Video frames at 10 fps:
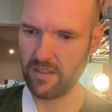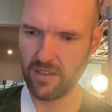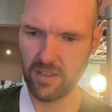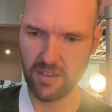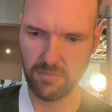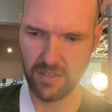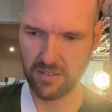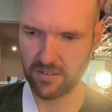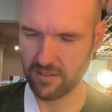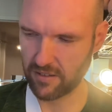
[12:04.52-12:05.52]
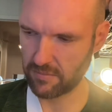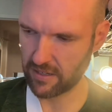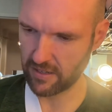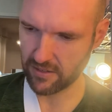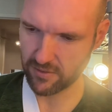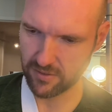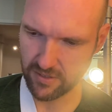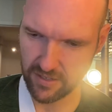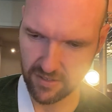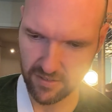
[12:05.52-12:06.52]
yeah, I'm like, oh, I'm not
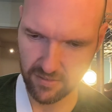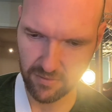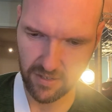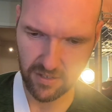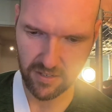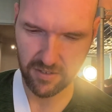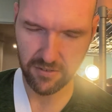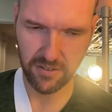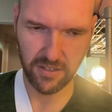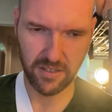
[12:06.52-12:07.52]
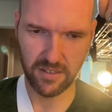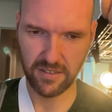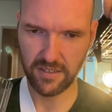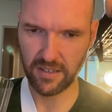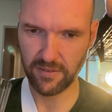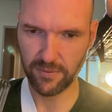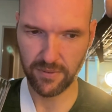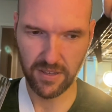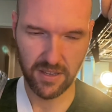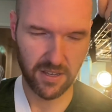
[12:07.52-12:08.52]
exercising right now and all that kind of stuff,
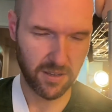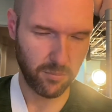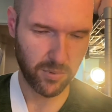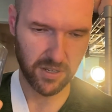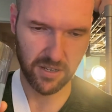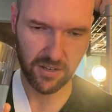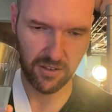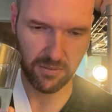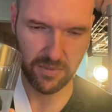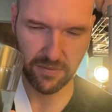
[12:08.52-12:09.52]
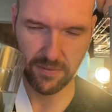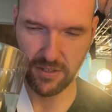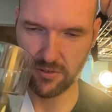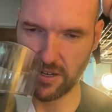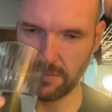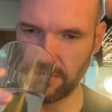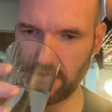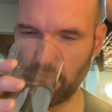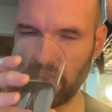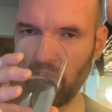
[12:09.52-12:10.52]
but, you know, I'm definitely dropping the
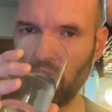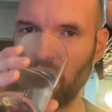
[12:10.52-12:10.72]
weight.